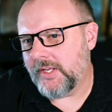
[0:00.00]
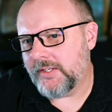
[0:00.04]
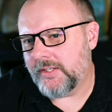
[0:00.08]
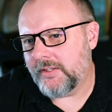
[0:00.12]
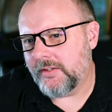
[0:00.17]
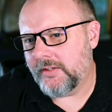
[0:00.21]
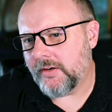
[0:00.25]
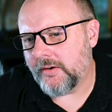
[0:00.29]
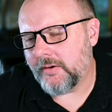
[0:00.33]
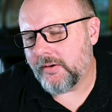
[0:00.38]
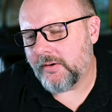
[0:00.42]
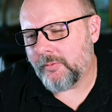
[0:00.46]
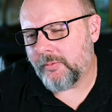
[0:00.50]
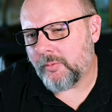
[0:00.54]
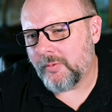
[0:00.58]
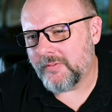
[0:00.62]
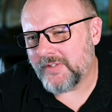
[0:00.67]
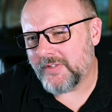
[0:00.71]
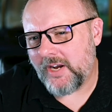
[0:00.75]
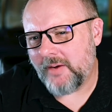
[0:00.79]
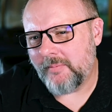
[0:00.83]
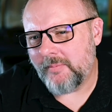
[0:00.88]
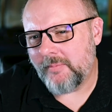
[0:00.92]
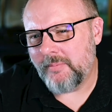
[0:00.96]
there removes
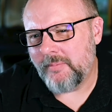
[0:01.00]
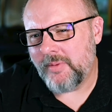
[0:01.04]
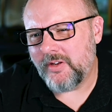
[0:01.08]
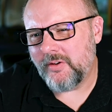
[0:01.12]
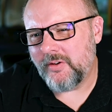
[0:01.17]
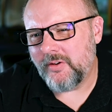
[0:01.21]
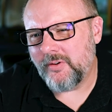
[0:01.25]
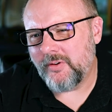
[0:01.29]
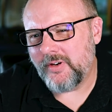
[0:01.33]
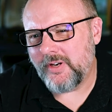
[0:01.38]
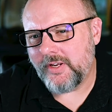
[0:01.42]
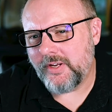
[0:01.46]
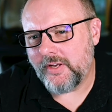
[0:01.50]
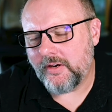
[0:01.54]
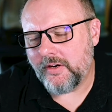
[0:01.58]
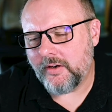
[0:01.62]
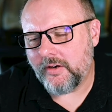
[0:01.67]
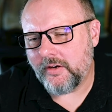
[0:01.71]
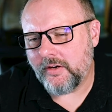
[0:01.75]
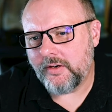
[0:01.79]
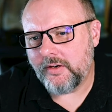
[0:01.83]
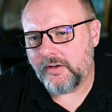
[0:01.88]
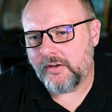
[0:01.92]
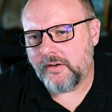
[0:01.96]
that ambiguity
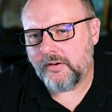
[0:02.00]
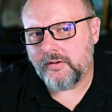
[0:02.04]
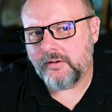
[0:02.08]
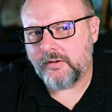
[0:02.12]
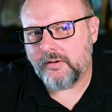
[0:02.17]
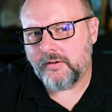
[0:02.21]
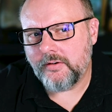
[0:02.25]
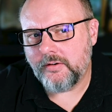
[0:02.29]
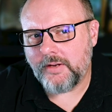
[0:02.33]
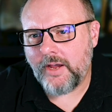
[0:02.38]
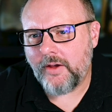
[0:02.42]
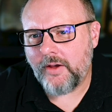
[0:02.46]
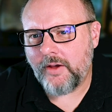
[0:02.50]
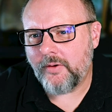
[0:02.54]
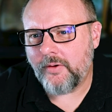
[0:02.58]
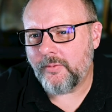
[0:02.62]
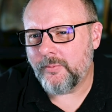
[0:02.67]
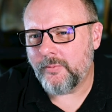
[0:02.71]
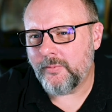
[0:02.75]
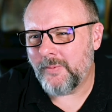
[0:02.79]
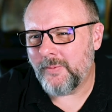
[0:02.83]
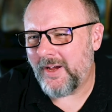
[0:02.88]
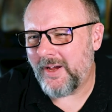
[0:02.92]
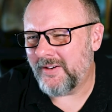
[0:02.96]
on how
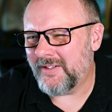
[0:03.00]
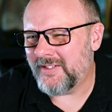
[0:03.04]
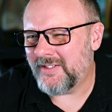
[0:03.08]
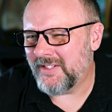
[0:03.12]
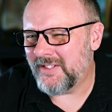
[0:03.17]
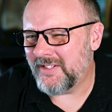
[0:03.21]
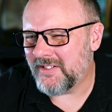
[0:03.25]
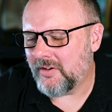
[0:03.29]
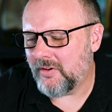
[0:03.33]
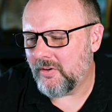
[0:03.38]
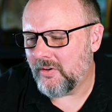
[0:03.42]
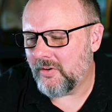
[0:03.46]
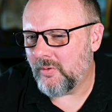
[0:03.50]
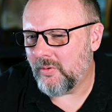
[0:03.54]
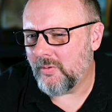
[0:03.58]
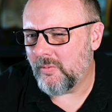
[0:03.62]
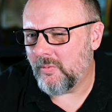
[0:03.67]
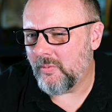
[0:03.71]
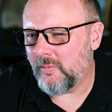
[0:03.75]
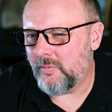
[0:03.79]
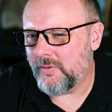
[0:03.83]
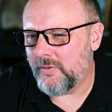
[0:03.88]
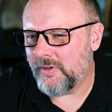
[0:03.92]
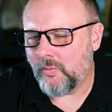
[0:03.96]
does this go, or
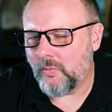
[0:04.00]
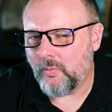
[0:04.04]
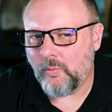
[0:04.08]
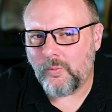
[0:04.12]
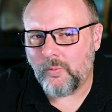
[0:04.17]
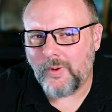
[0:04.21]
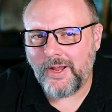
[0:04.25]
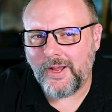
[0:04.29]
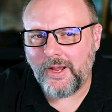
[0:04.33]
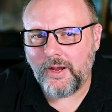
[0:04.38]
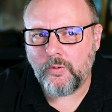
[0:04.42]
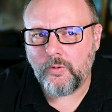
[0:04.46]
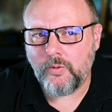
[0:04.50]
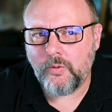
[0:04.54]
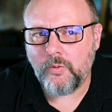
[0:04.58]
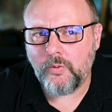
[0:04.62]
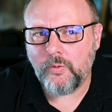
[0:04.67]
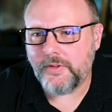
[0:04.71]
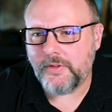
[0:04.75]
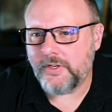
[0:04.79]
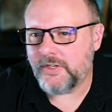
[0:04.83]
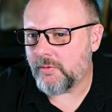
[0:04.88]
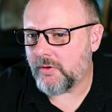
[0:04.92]
how were these